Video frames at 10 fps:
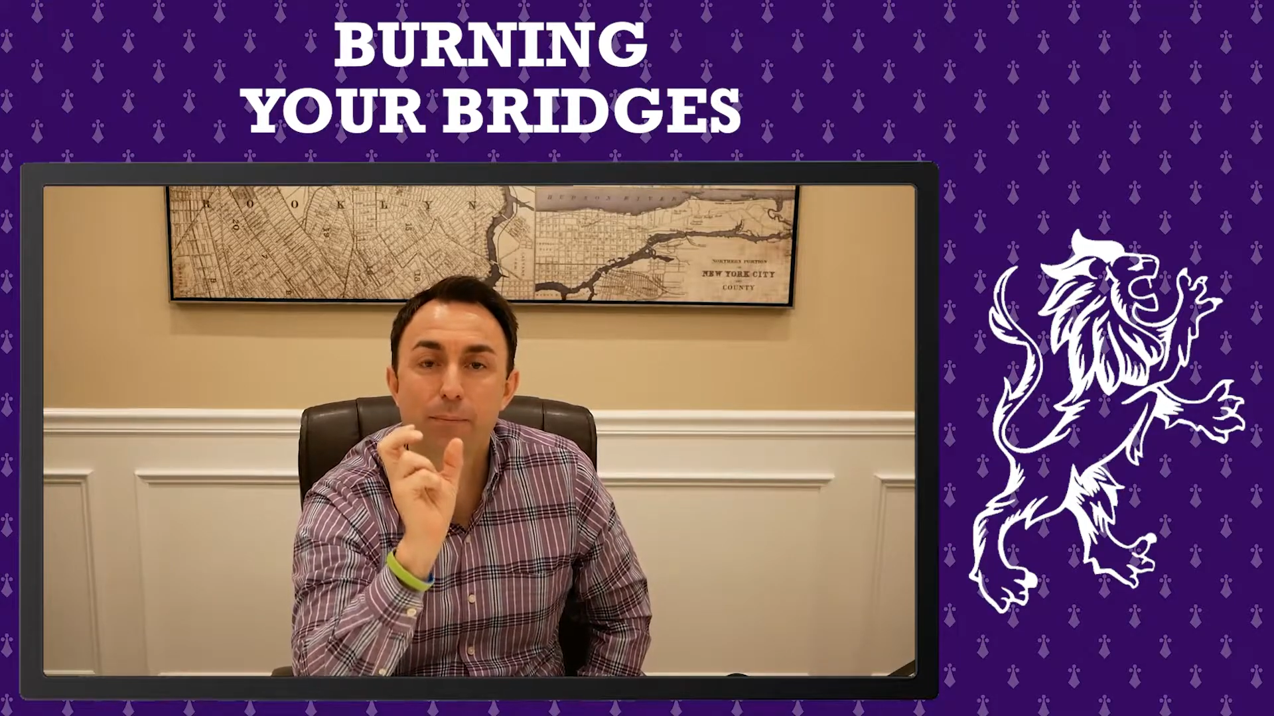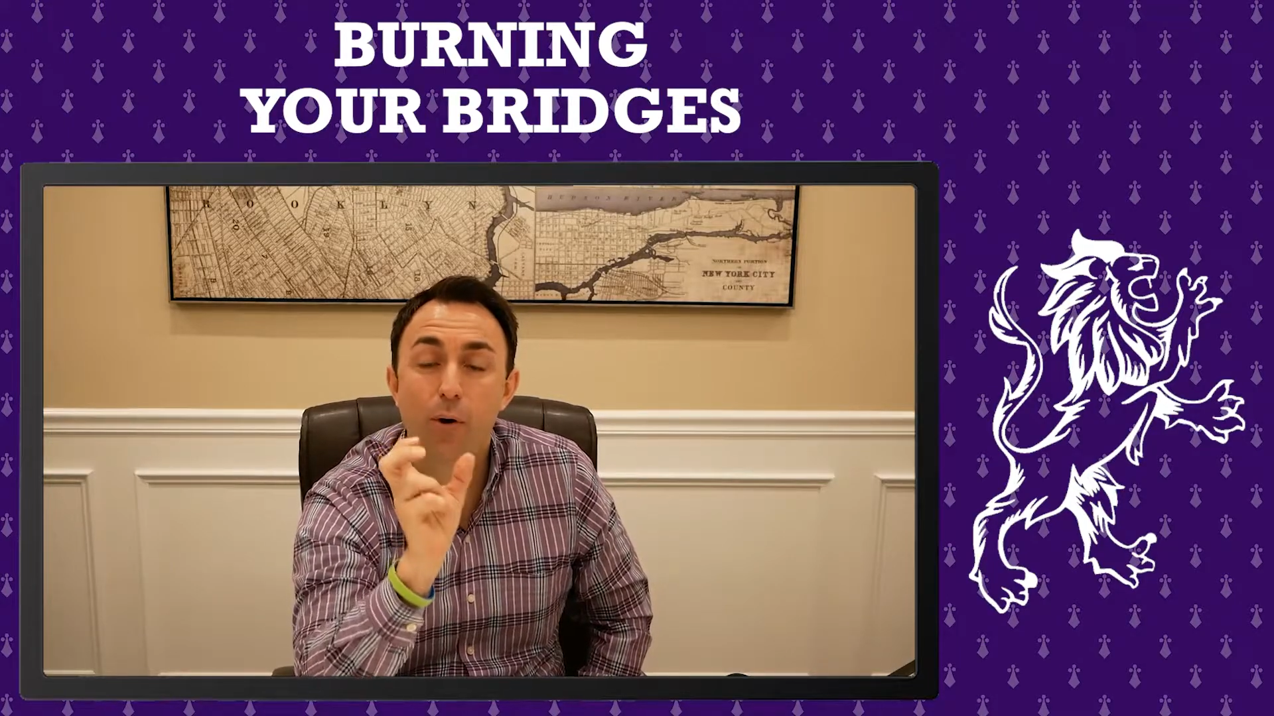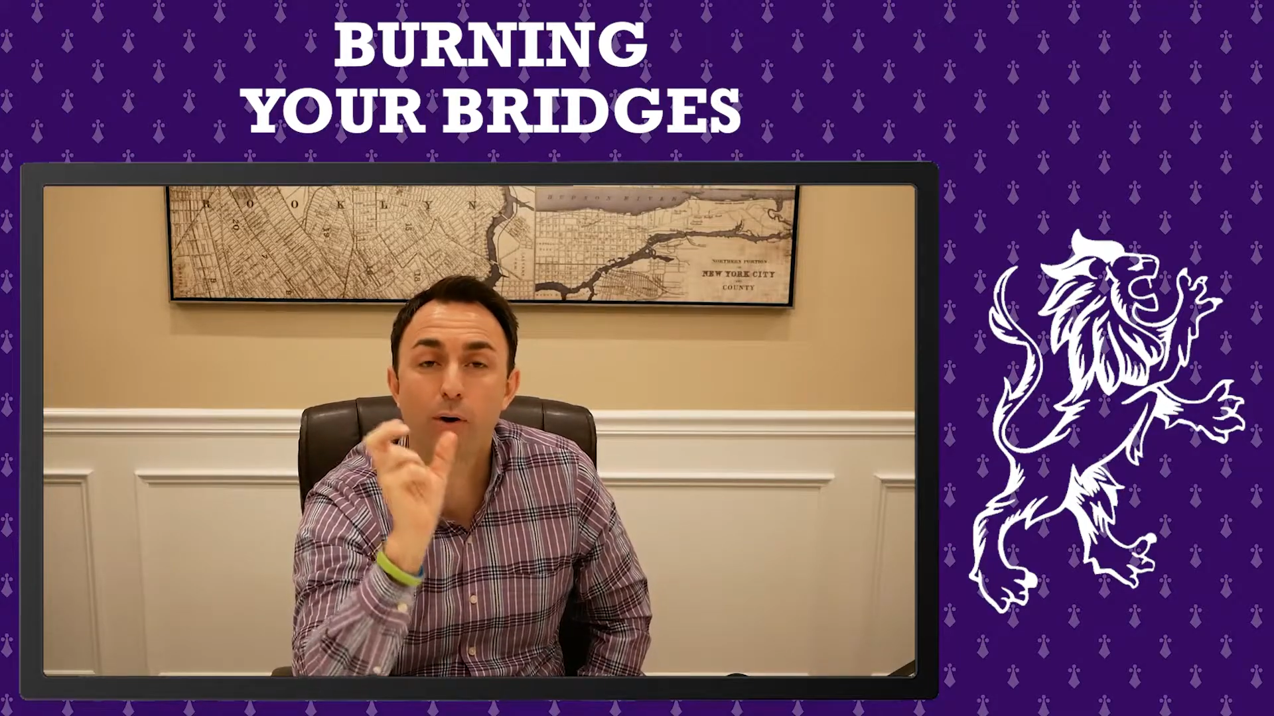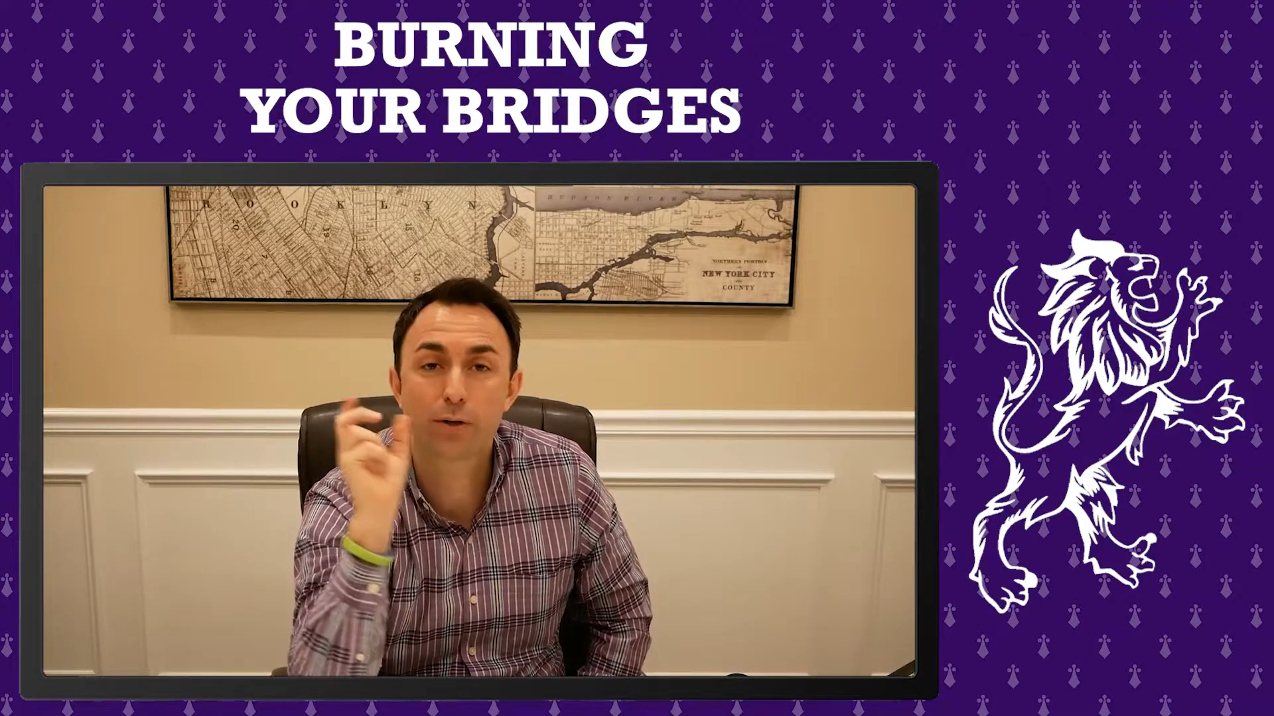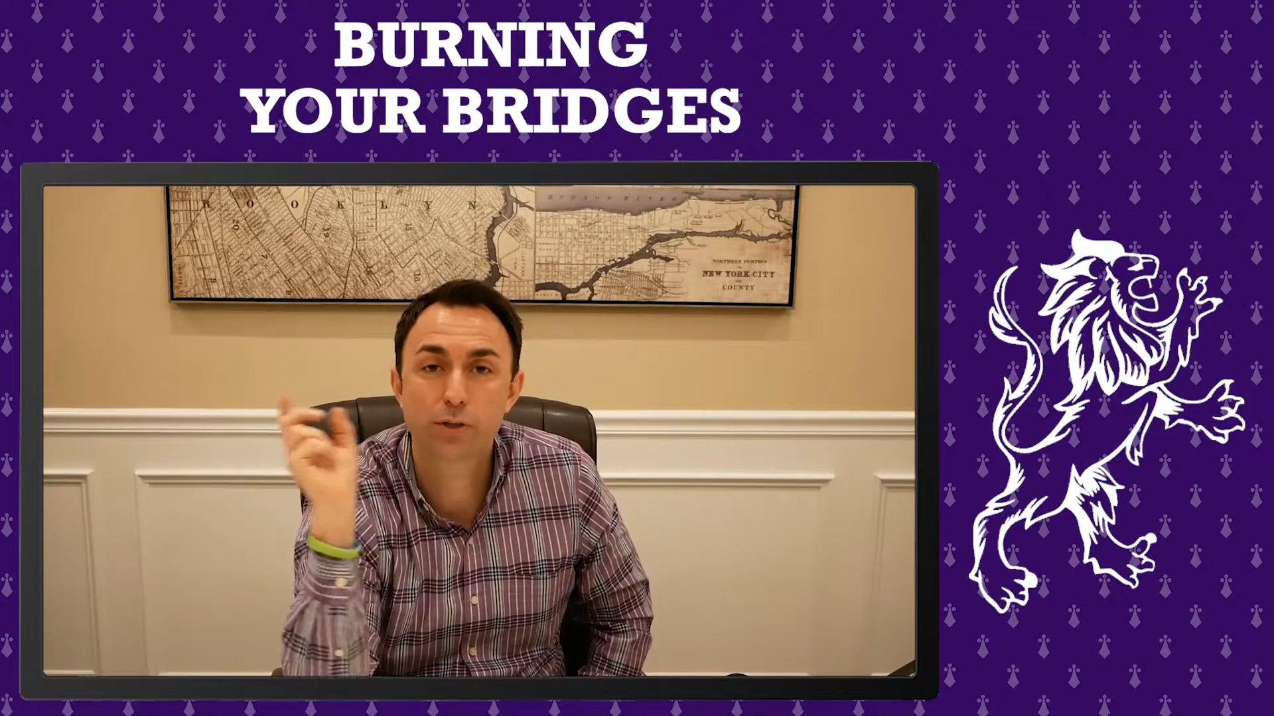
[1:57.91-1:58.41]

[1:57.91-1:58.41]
partner